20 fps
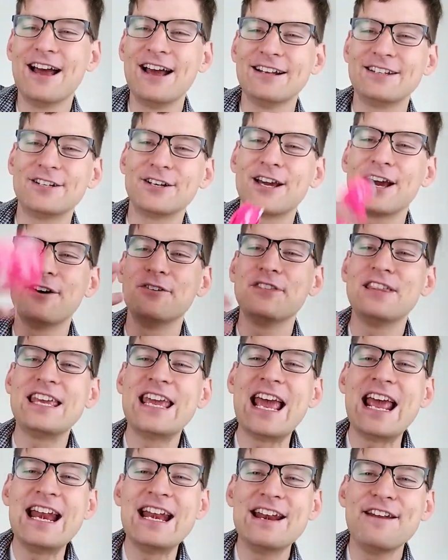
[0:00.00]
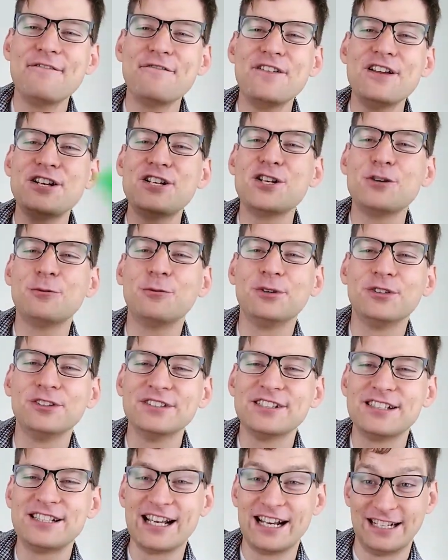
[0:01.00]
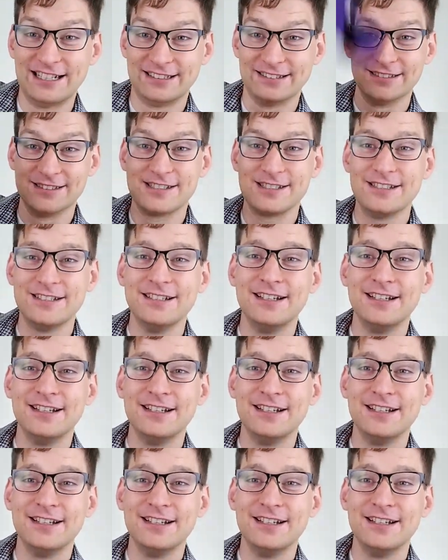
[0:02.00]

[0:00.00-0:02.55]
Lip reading: took out the individual signals.